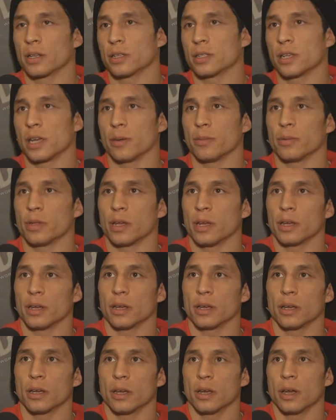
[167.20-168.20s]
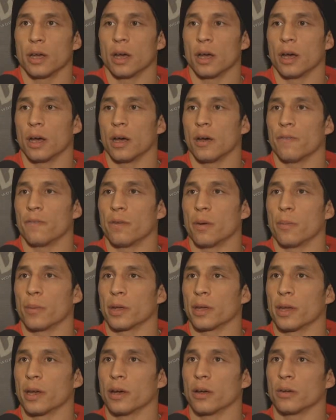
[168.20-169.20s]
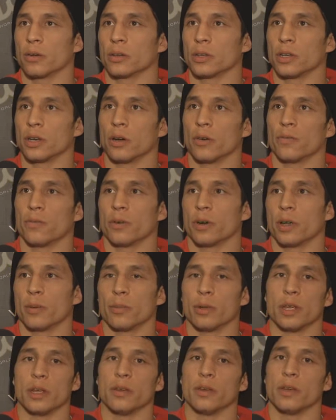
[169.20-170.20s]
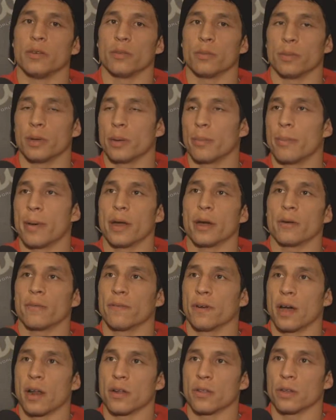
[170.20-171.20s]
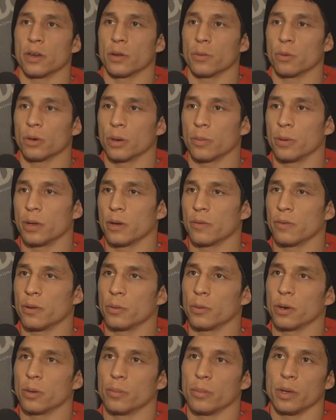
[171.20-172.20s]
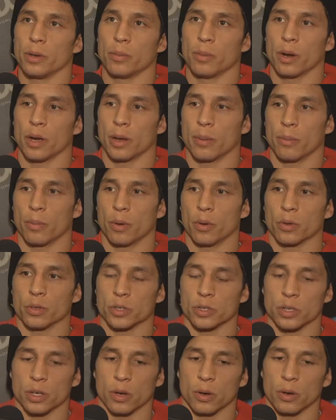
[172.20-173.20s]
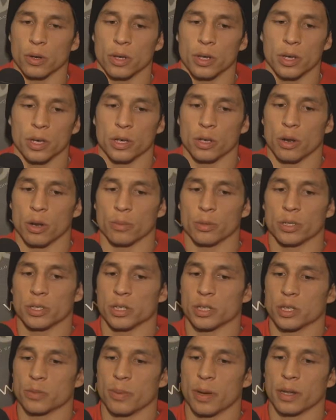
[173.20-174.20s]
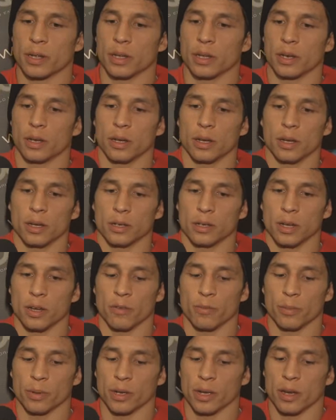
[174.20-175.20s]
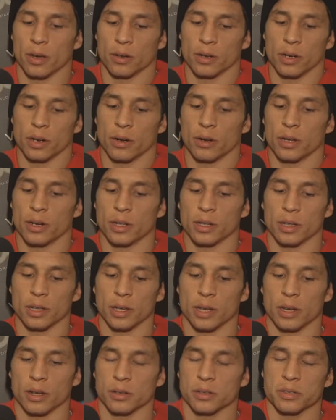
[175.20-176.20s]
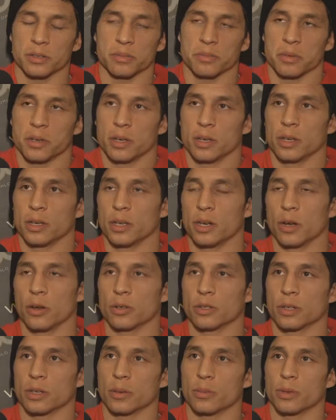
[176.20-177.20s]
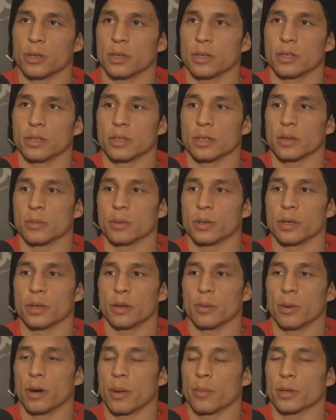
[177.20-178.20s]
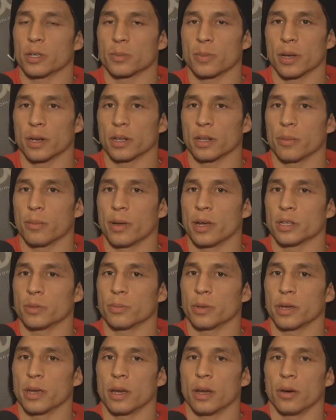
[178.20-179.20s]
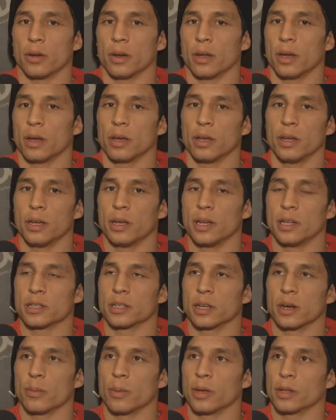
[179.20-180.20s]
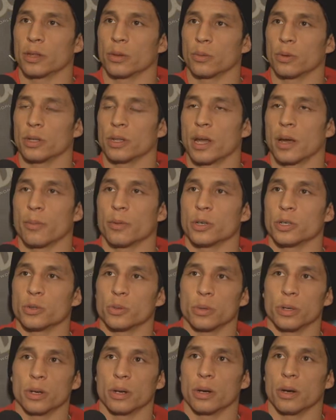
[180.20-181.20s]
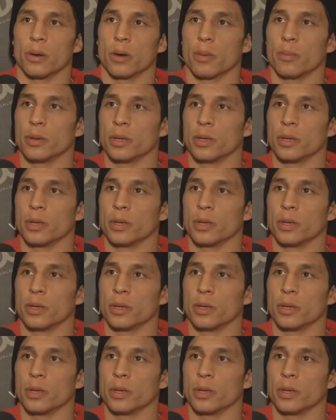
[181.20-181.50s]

the same thing uh, from Miguel, you know, for him to e even be a better fighter than he would have been if he would have beat Brian Bowles. So, you know, I'm just expecting a, a tough Miguel, and, you know, anything else, you know, is going to be is going to be good, but I'm expecting the best Miguel, and uh, it's going to make the win that much sweeter to know I